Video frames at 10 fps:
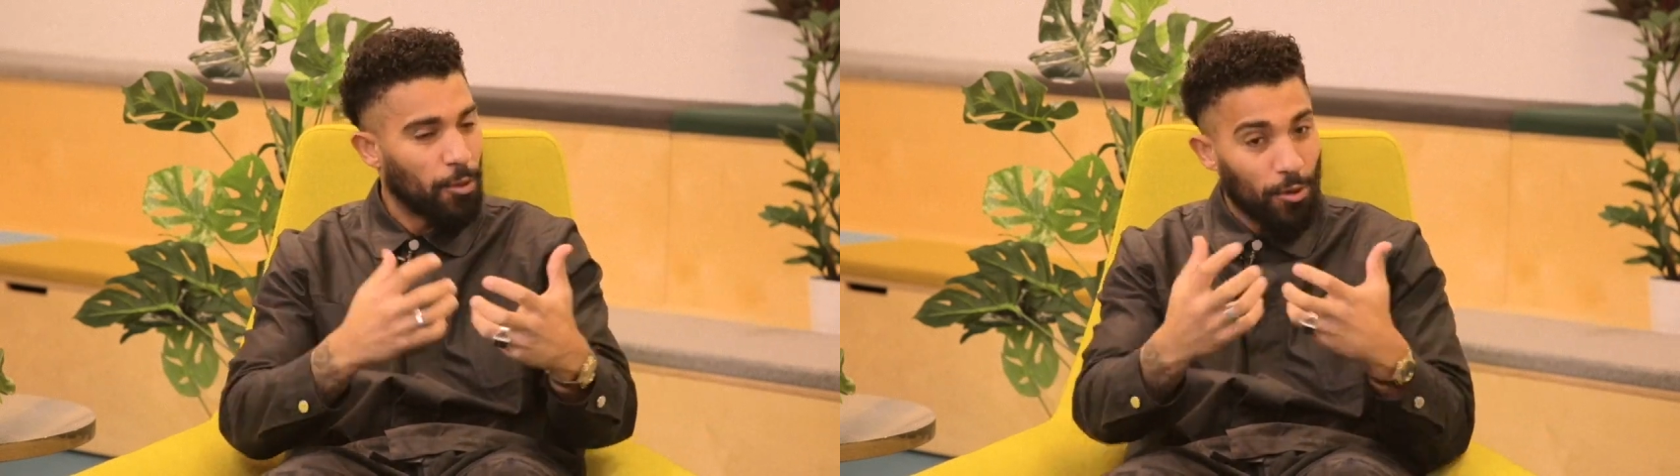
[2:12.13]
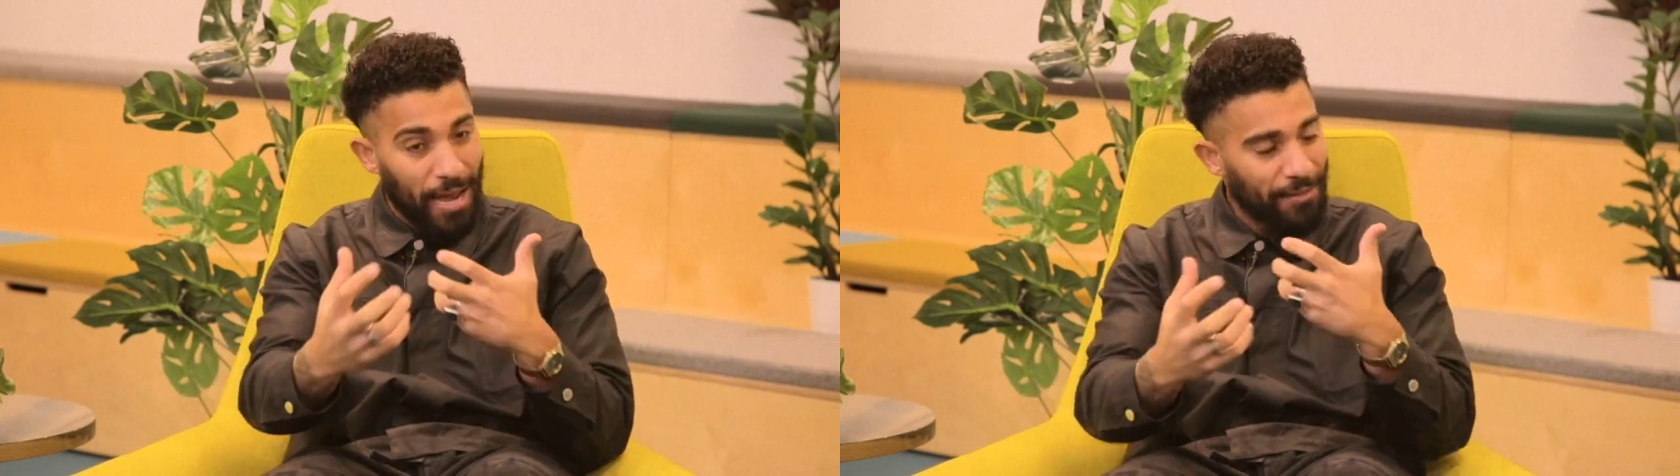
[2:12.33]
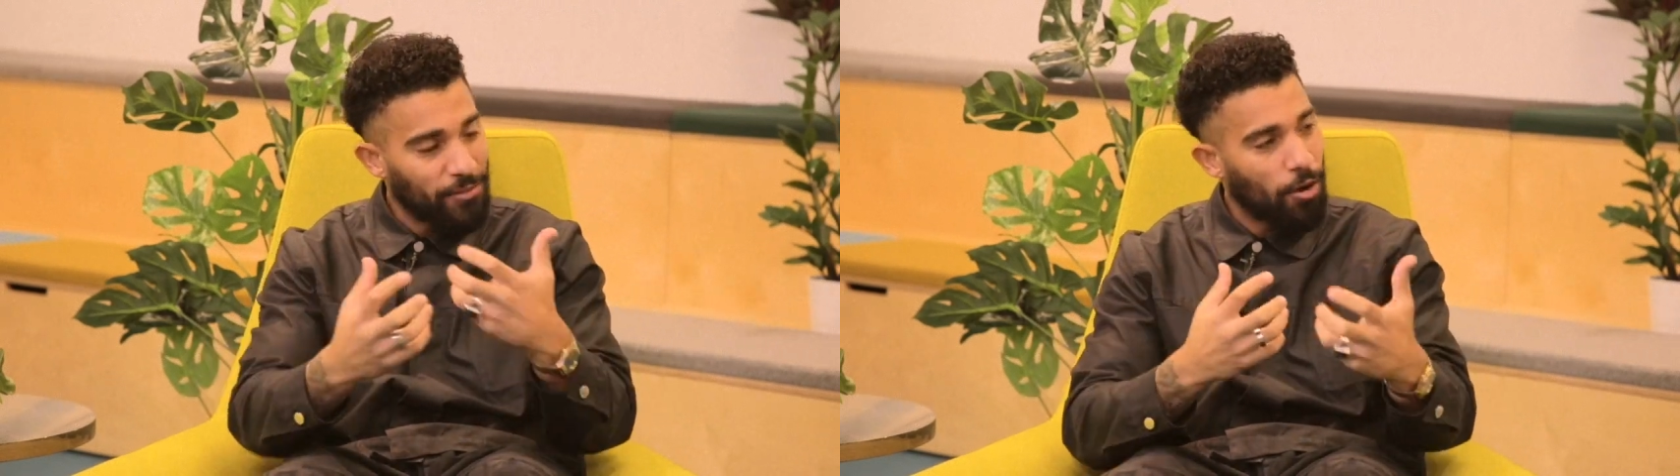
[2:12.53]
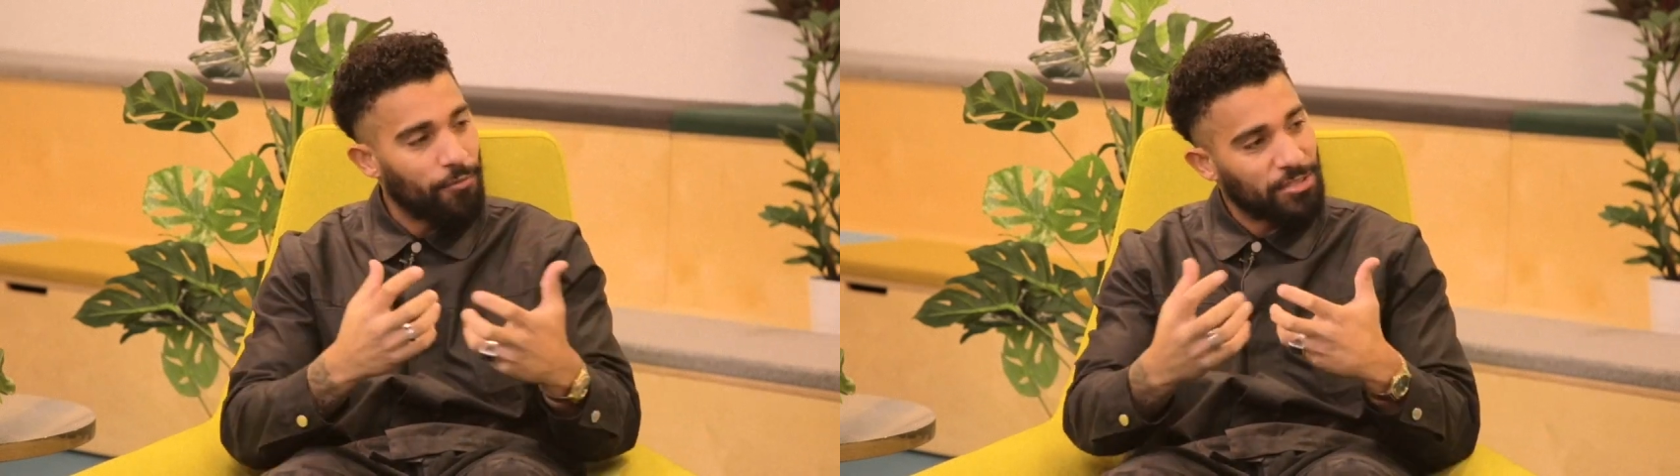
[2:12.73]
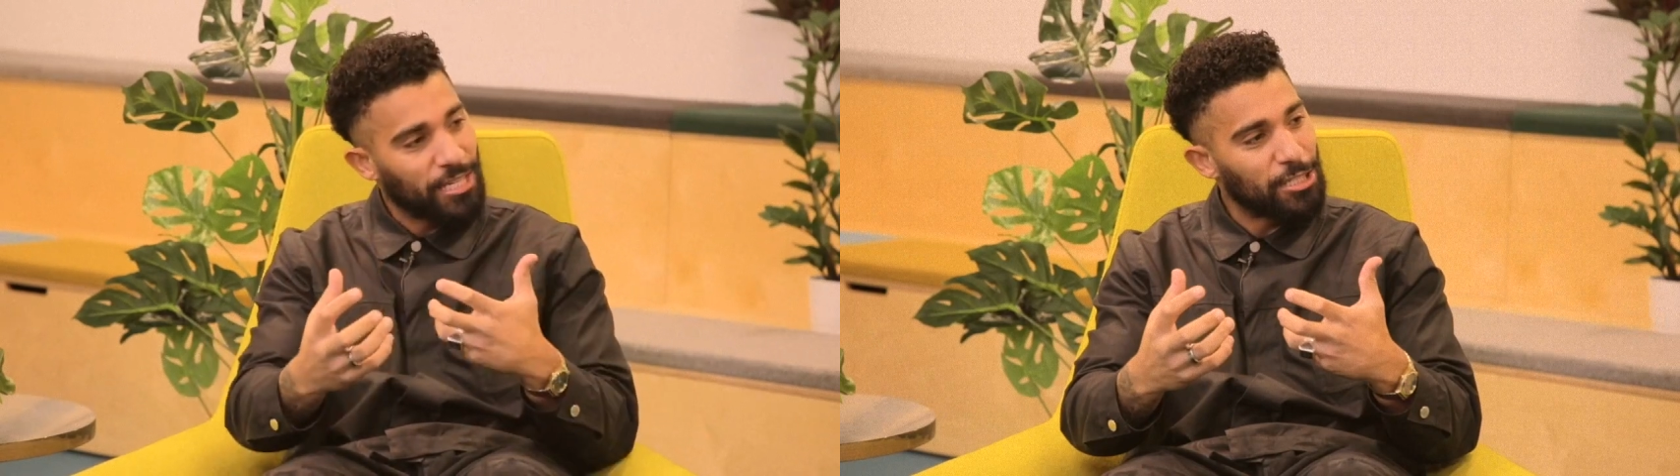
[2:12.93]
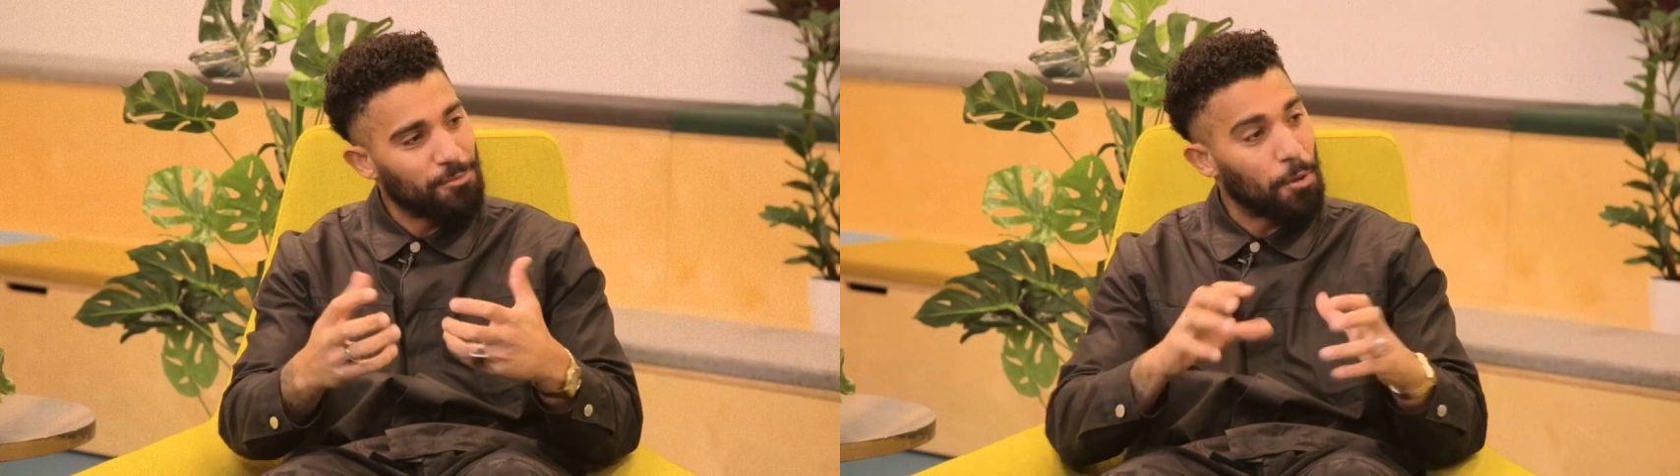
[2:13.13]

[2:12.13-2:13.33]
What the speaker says: They want to have that conversation,